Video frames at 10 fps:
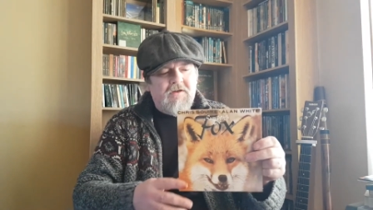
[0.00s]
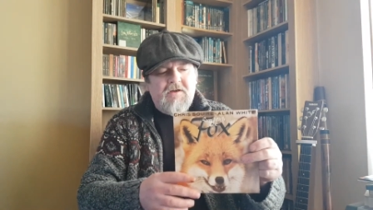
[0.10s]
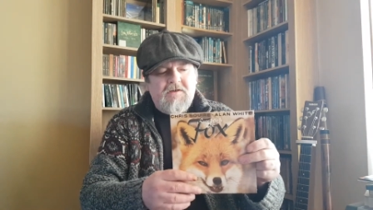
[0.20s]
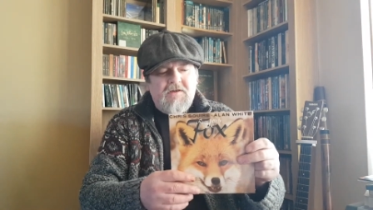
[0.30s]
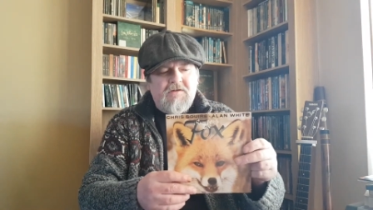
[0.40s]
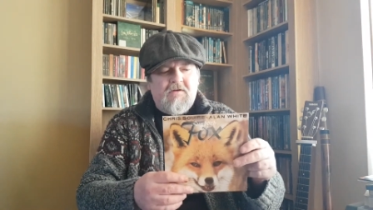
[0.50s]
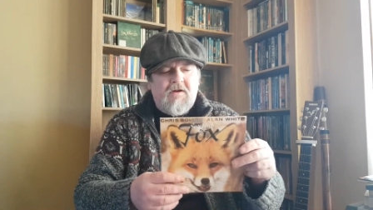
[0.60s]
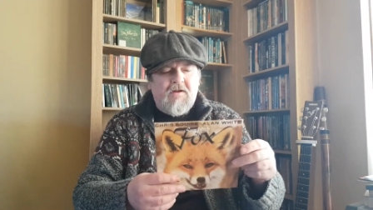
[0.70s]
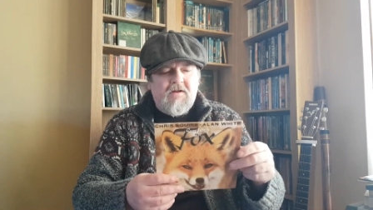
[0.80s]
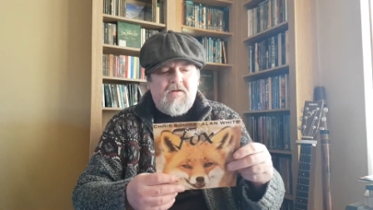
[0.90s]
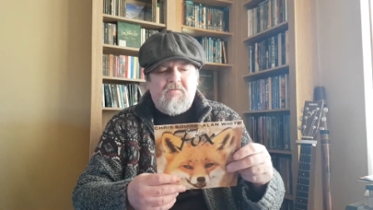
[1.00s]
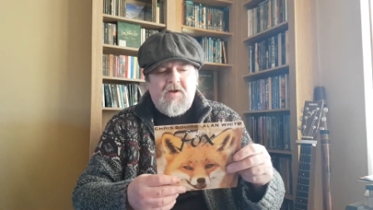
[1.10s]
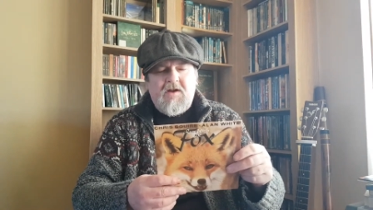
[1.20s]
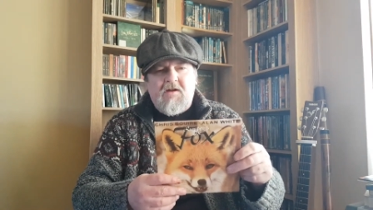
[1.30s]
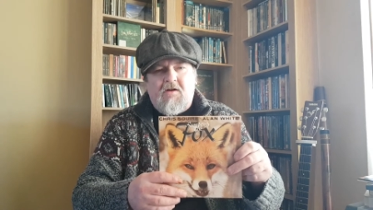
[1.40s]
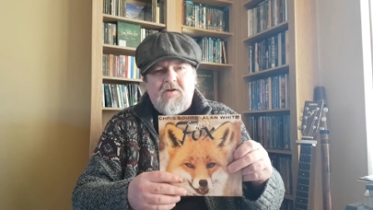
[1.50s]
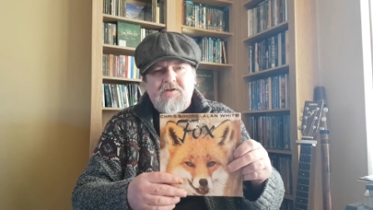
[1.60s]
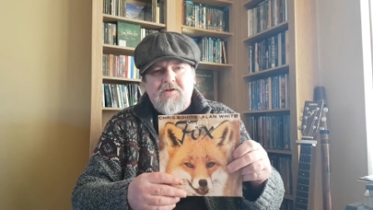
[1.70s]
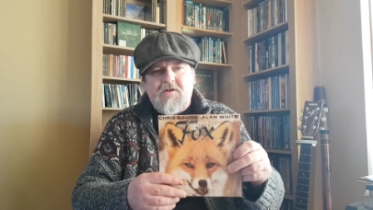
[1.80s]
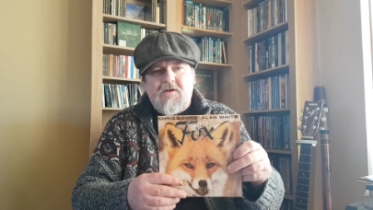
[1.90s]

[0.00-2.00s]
this is quite a really nice